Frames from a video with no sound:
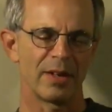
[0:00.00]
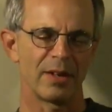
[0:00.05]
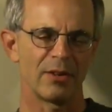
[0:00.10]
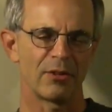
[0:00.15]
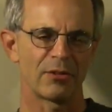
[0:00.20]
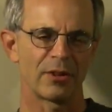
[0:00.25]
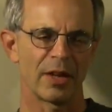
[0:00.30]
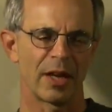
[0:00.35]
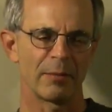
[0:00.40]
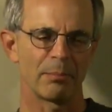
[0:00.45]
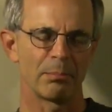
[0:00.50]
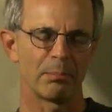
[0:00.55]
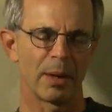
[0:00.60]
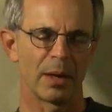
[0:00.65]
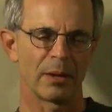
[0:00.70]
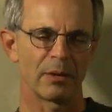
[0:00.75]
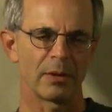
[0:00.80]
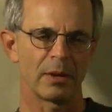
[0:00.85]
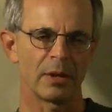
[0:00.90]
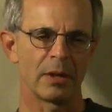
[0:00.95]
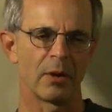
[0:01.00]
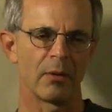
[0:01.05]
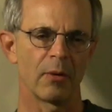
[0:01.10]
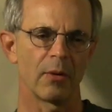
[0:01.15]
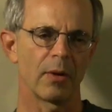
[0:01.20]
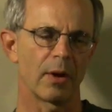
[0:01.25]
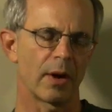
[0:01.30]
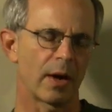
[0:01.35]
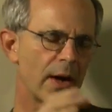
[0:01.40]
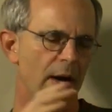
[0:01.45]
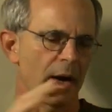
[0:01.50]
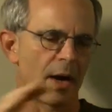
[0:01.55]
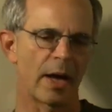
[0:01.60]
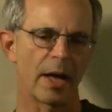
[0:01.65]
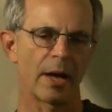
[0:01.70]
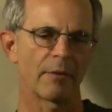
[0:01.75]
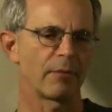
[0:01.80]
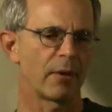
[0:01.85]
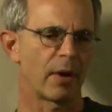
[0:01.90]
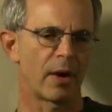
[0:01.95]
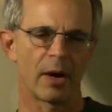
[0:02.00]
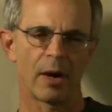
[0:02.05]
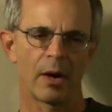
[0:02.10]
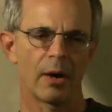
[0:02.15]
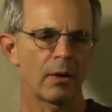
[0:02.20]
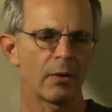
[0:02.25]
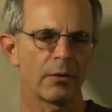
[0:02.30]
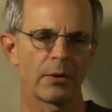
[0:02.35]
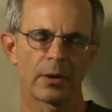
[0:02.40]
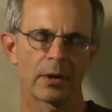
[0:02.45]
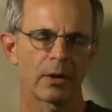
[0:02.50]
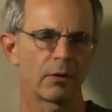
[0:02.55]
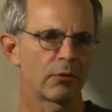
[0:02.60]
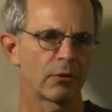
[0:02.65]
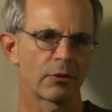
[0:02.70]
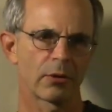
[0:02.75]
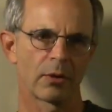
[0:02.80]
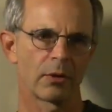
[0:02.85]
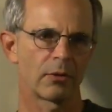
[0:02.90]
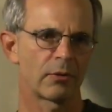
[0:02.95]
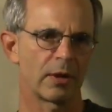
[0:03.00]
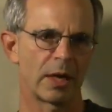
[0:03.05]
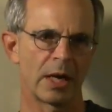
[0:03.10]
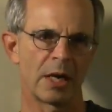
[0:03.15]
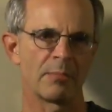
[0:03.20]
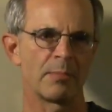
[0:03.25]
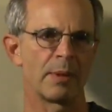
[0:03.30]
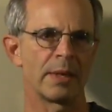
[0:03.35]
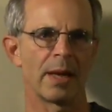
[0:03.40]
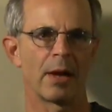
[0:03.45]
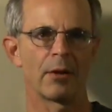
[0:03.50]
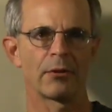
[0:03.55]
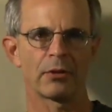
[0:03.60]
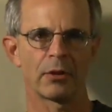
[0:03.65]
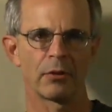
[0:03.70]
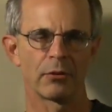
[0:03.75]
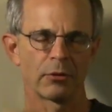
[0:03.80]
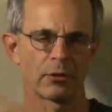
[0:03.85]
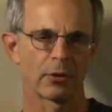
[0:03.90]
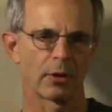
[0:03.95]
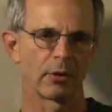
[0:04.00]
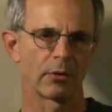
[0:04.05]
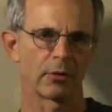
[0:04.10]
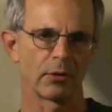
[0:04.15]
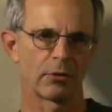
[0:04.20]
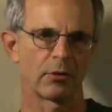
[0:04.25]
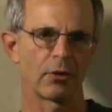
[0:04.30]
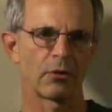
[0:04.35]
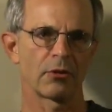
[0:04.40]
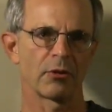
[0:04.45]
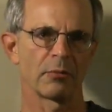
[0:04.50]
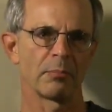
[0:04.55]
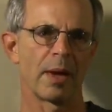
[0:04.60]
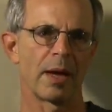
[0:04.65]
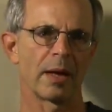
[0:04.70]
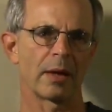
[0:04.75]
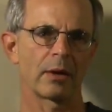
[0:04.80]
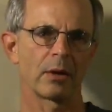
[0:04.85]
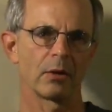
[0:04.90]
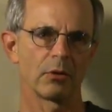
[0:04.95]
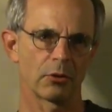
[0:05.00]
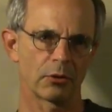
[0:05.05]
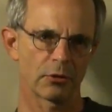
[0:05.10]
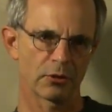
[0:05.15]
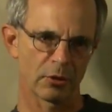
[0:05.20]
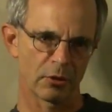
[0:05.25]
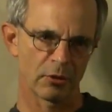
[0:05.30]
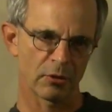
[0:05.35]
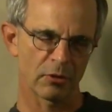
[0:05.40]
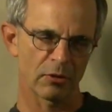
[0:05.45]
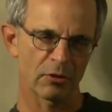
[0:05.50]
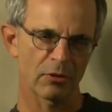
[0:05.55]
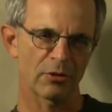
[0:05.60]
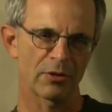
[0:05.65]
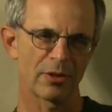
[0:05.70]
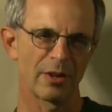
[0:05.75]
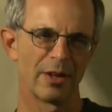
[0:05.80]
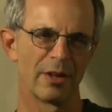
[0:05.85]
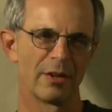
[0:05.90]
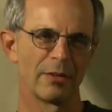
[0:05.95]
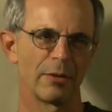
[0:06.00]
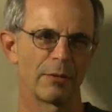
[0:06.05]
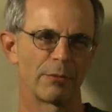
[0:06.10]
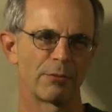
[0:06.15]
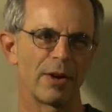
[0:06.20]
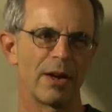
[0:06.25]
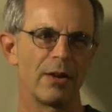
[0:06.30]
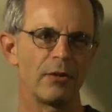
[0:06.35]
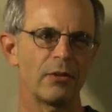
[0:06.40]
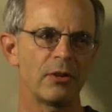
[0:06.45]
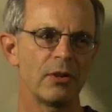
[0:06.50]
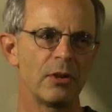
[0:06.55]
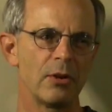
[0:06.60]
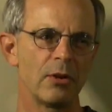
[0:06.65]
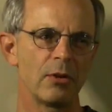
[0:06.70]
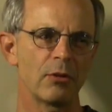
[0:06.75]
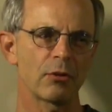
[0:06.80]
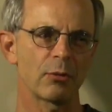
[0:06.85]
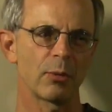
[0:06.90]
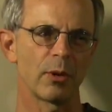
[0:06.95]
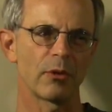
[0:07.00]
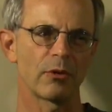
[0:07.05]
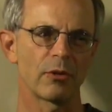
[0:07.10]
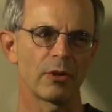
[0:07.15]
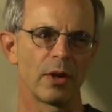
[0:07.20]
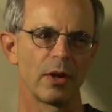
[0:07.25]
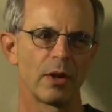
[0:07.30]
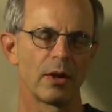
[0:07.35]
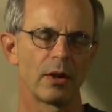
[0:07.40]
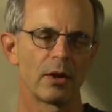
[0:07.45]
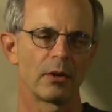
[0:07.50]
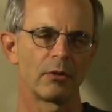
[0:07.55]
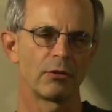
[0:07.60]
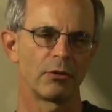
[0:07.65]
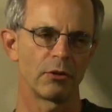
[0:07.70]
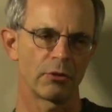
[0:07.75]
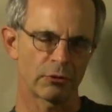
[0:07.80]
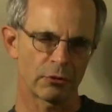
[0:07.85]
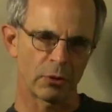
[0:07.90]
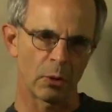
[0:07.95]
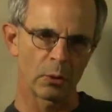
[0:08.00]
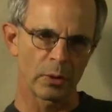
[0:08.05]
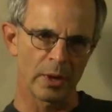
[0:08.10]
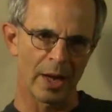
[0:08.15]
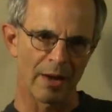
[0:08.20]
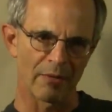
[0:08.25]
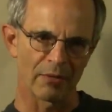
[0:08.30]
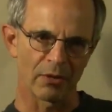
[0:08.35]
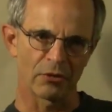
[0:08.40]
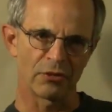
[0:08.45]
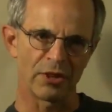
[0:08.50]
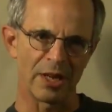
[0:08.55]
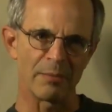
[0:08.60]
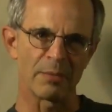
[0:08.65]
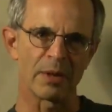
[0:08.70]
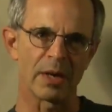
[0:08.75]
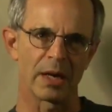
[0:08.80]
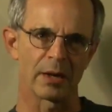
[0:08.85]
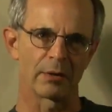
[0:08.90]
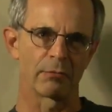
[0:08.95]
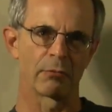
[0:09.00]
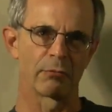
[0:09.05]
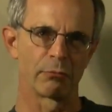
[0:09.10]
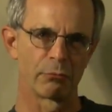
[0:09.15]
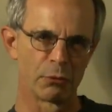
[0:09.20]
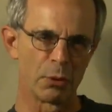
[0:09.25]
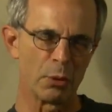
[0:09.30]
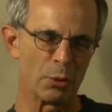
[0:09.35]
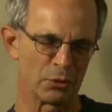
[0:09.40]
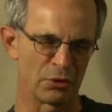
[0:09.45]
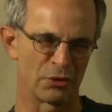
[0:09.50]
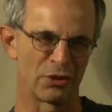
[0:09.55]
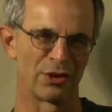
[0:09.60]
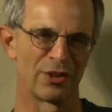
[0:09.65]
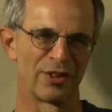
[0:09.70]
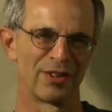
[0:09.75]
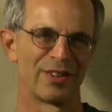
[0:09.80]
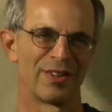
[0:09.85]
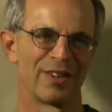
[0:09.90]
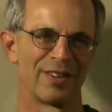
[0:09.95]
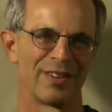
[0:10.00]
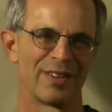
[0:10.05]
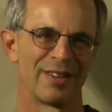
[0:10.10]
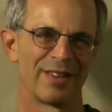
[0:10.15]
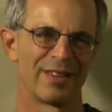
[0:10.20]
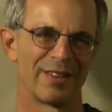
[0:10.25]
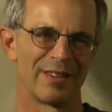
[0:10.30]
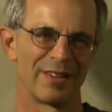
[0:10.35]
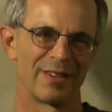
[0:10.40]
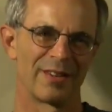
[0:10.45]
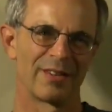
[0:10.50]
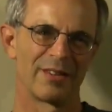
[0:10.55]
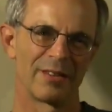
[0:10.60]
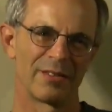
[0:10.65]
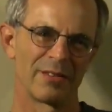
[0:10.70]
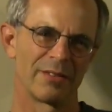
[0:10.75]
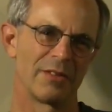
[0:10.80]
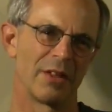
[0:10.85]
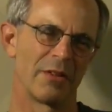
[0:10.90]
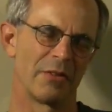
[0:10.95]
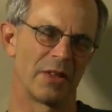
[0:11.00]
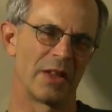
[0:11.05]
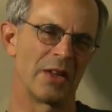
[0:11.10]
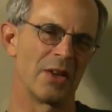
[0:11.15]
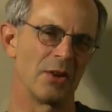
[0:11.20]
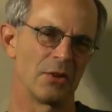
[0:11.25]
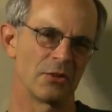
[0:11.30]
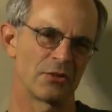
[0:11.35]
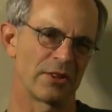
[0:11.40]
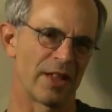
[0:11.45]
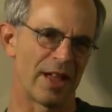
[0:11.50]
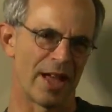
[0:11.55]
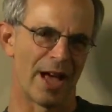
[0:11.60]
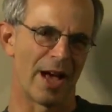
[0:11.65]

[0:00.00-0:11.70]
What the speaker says: He said, but, you know, I have all the concerns that anybody else concerns. It's just that my concerns, the phrase he used was, just don't have the same kind of root that they used to